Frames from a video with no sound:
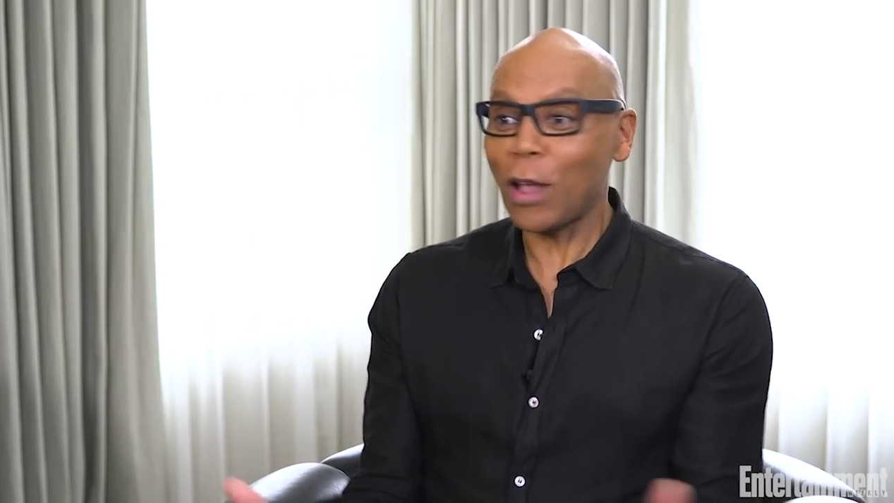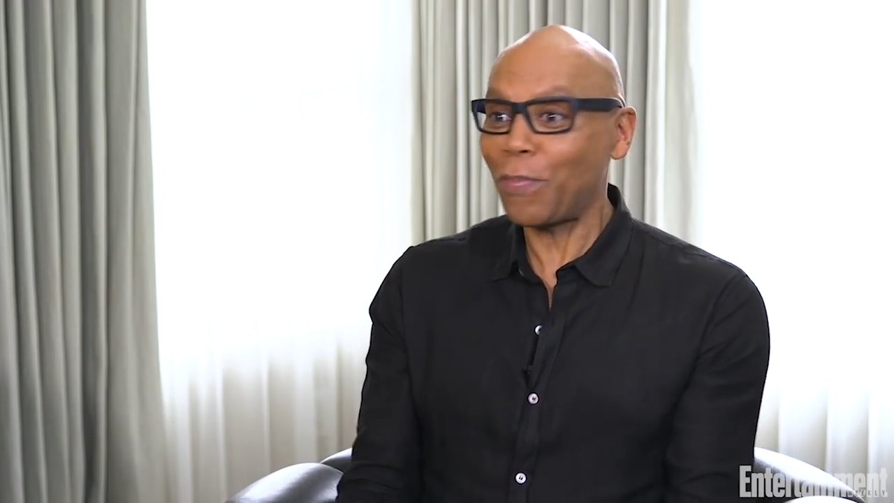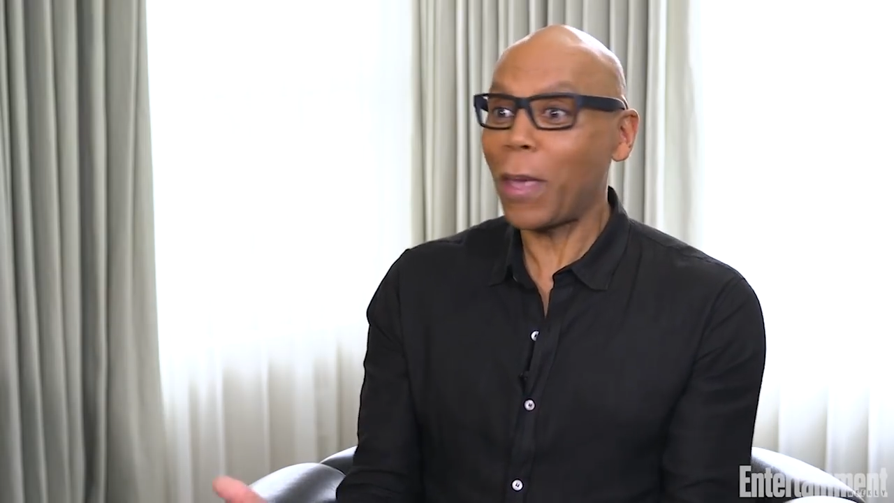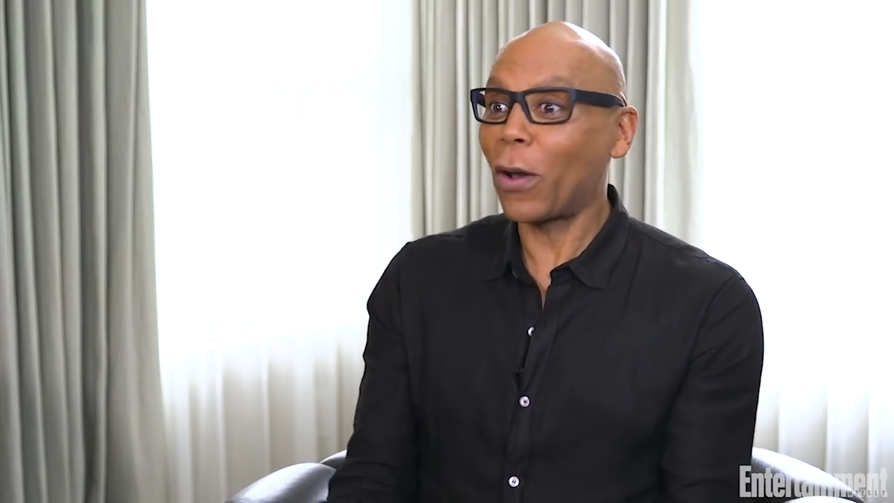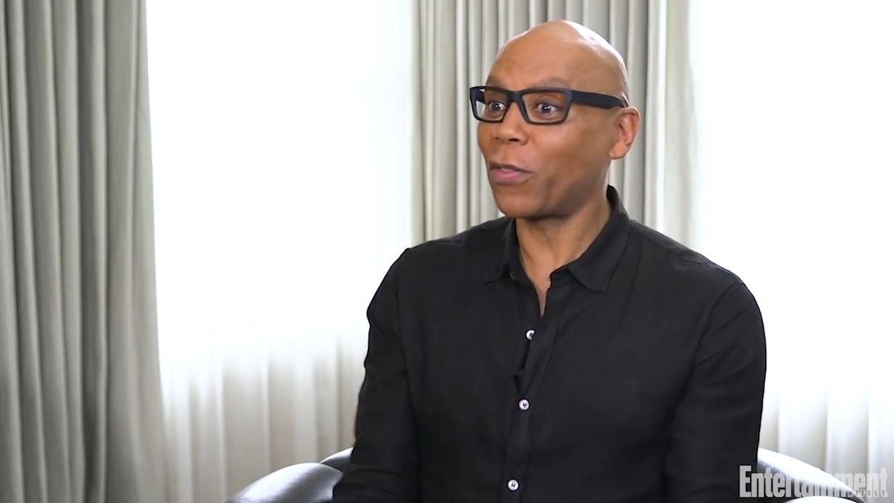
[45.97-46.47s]

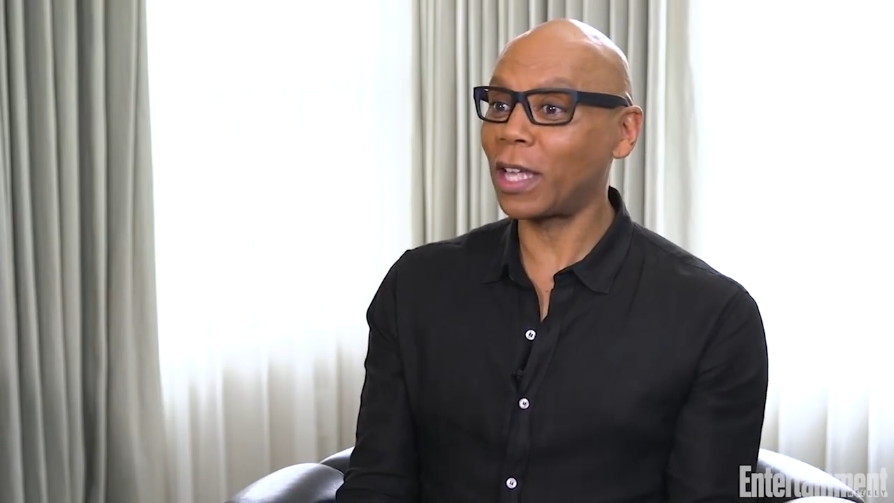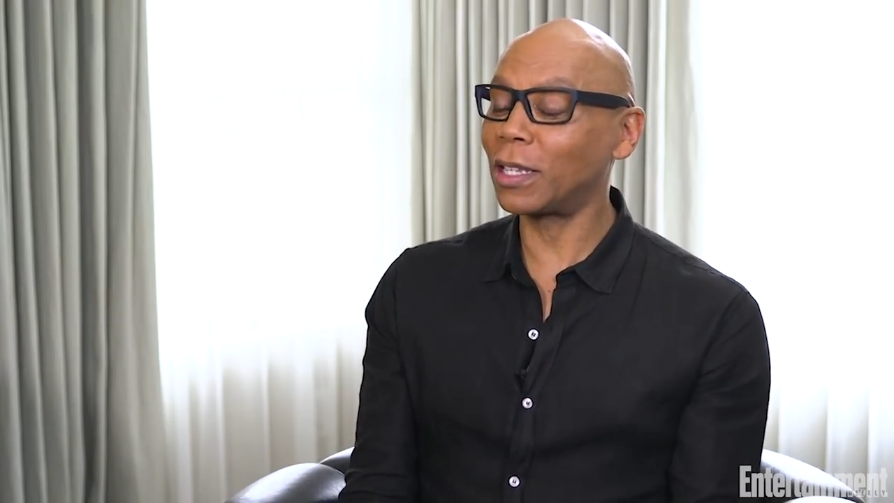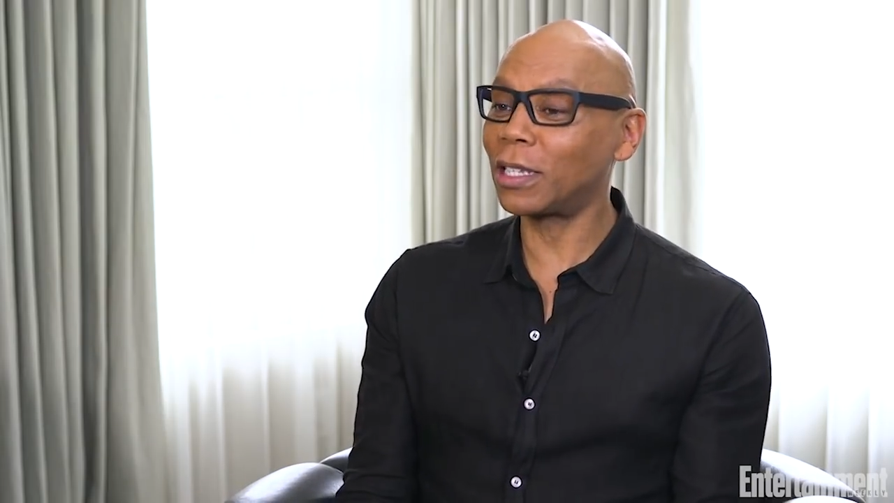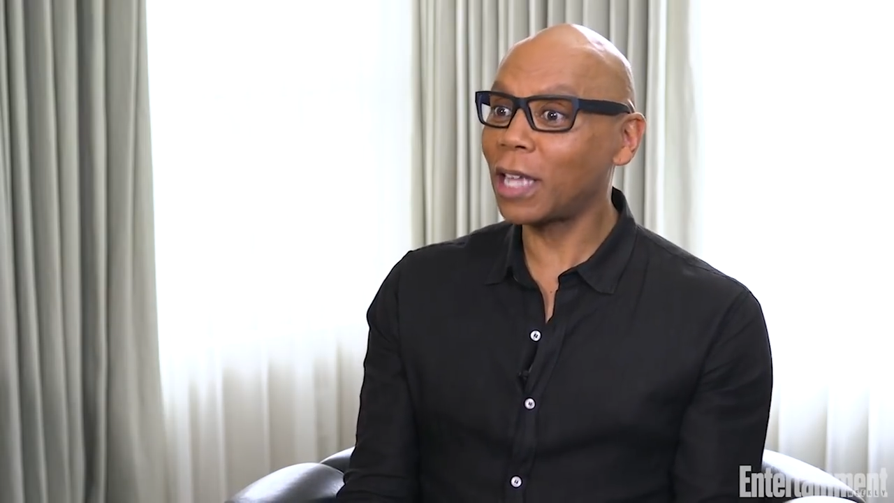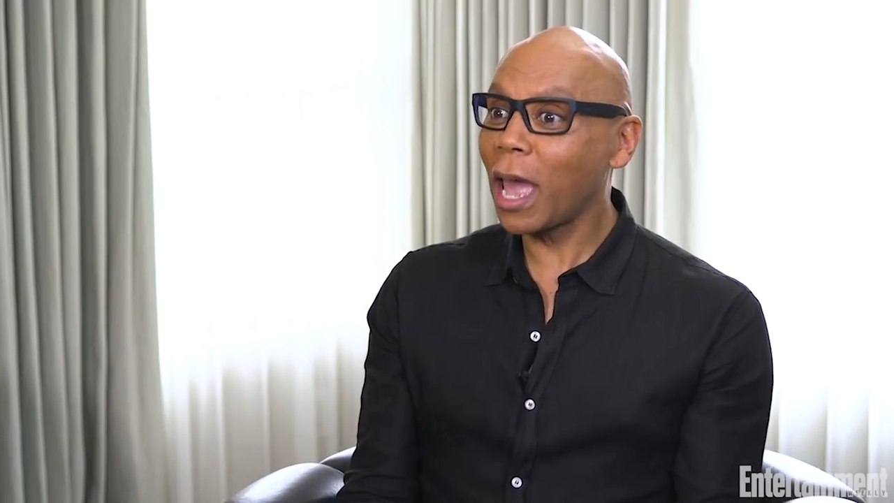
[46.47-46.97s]
They, they both
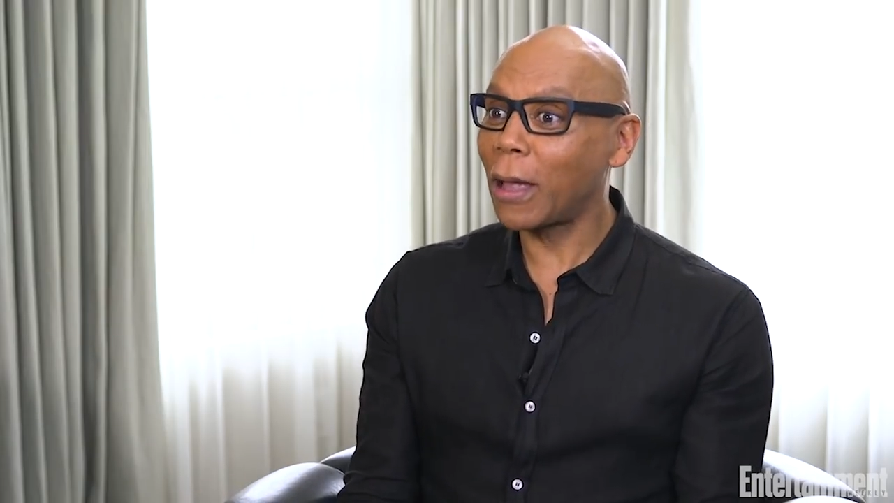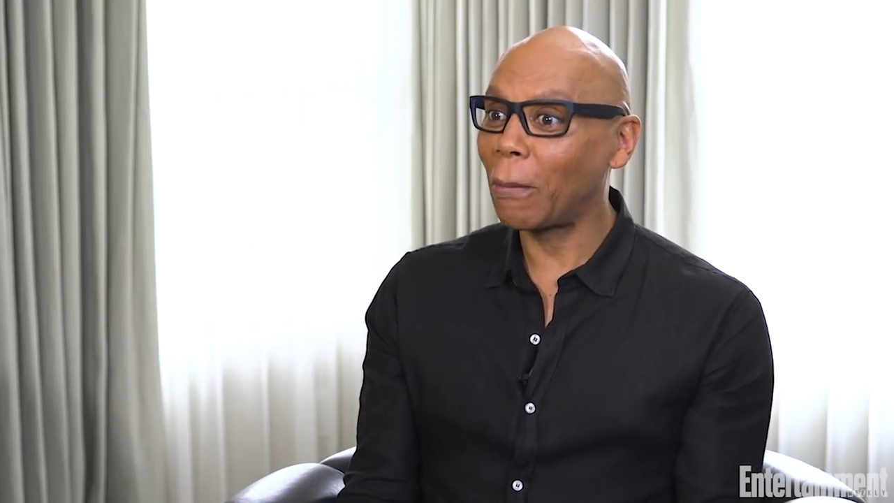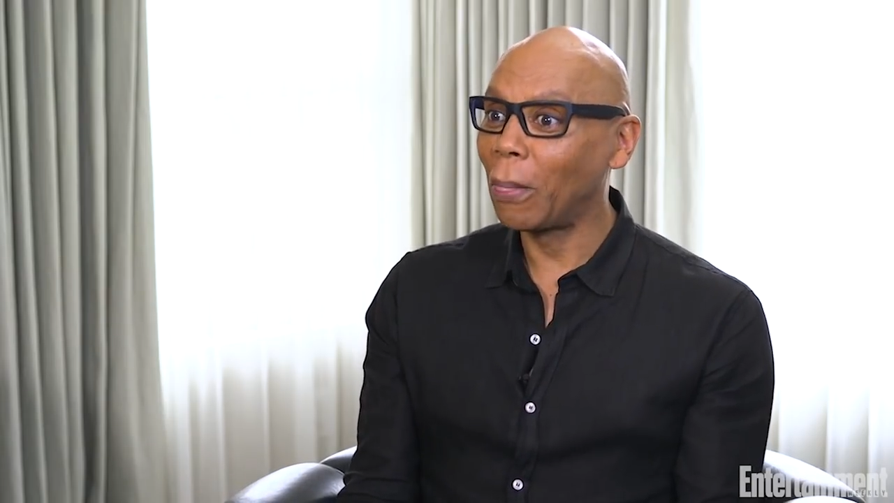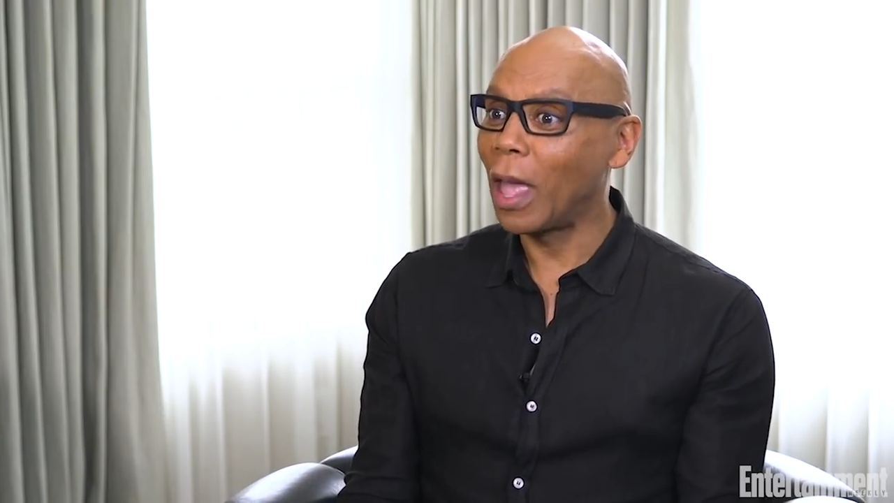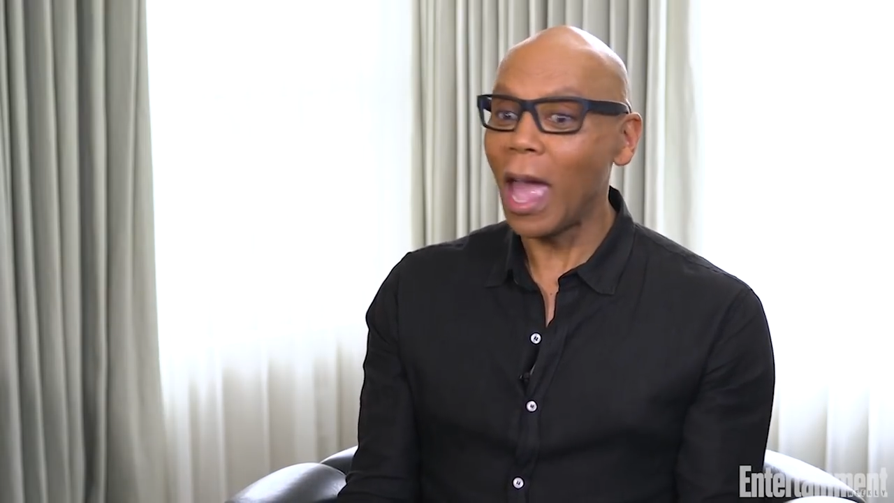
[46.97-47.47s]
had to stay.